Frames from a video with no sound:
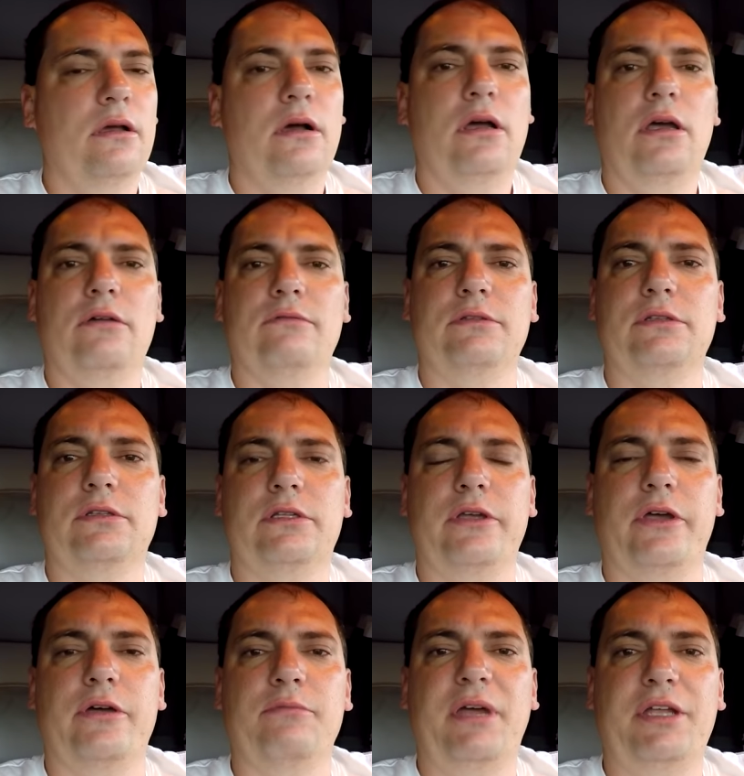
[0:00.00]
I haven't
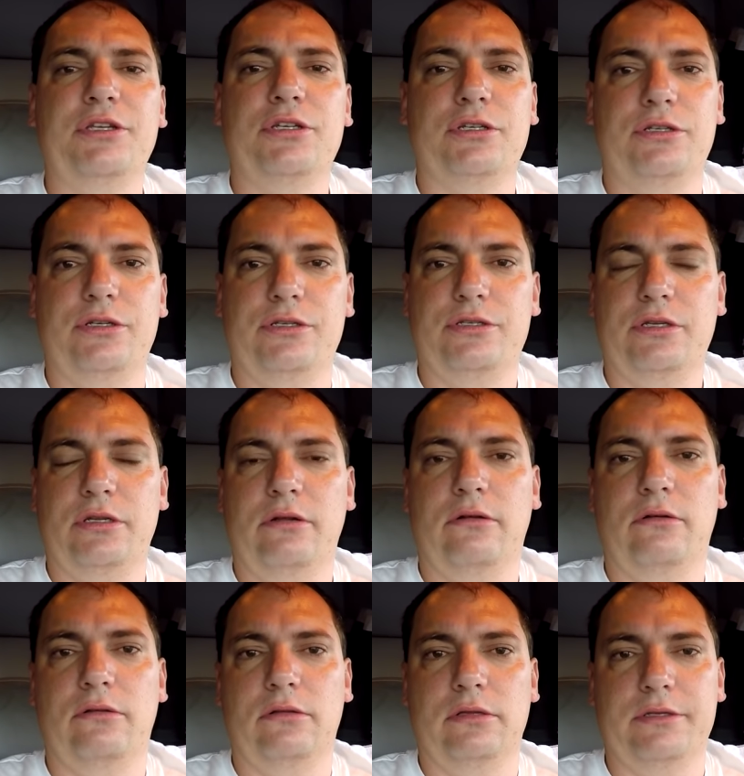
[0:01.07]
uh, mentioned this at
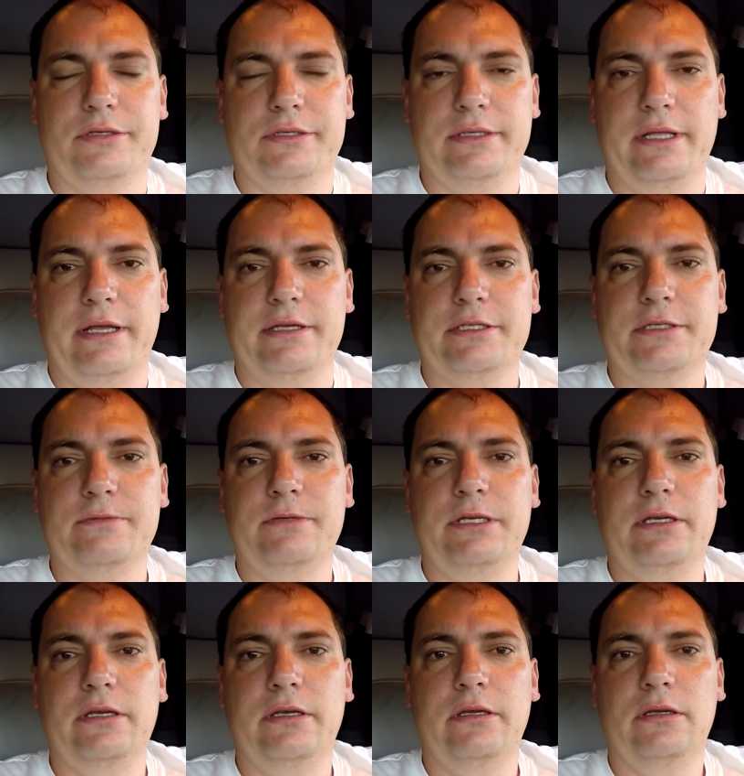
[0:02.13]
all this last week.